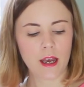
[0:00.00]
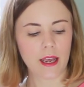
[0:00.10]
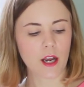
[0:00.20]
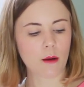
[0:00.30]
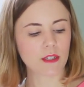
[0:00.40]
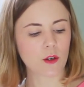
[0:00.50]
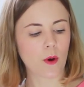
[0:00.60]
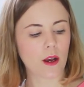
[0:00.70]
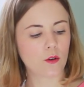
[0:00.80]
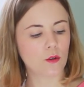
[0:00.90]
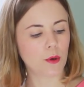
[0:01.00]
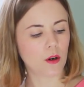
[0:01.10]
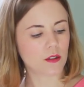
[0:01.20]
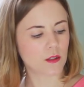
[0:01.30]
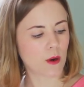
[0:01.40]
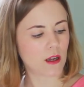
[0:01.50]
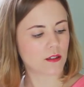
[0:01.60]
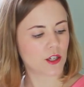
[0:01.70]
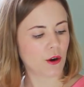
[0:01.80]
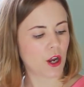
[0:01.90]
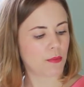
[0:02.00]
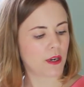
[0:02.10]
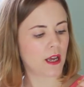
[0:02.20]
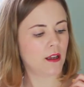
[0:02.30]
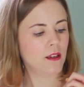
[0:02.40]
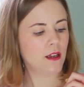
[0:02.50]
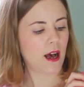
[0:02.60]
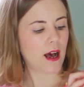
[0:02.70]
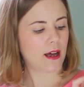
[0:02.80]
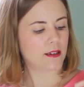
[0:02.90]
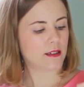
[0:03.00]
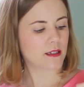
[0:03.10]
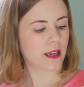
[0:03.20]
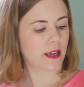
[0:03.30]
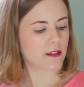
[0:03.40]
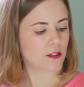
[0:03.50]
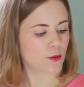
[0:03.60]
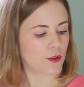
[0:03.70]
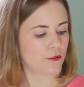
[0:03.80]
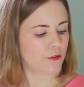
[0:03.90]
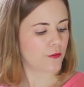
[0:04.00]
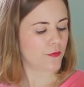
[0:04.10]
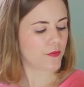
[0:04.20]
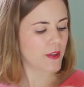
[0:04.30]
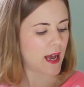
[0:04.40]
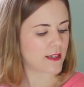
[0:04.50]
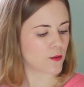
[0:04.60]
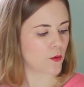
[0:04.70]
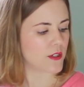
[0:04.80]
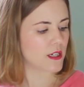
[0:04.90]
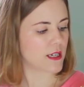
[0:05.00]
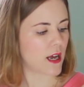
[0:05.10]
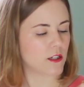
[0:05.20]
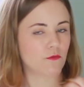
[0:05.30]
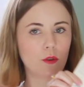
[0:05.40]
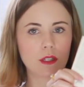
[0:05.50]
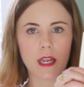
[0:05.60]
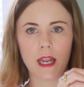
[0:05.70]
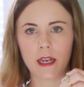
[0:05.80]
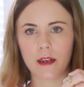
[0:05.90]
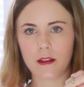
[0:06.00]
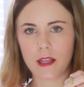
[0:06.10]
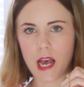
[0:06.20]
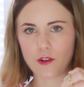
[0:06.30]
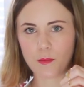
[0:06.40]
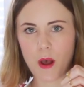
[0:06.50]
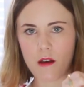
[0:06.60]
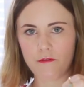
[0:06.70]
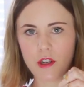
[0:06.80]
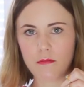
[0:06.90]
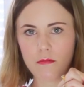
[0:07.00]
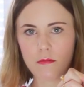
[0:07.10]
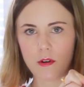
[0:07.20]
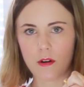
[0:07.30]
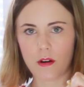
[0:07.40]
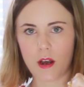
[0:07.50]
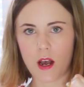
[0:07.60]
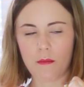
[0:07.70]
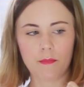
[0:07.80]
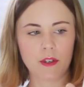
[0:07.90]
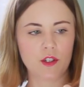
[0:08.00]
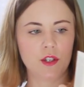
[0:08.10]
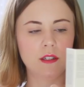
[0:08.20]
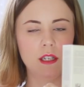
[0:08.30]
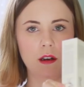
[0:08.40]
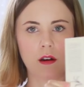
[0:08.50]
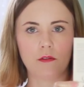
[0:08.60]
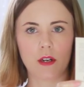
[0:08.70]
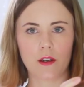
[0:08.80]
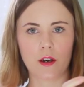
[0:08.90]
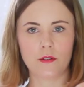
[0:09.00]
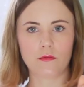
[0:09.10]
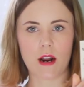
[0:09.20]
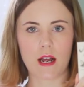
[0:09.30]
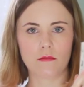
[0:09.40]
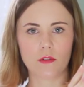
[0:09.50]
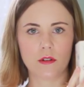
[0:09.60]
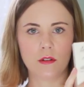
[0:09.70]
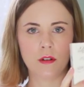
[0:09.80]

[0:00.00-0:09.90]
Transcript: It comes in quite a cool box as well so you open it and it sort of has all the details of what's in the actual perfume. Um, as you can see it kind of like goes round.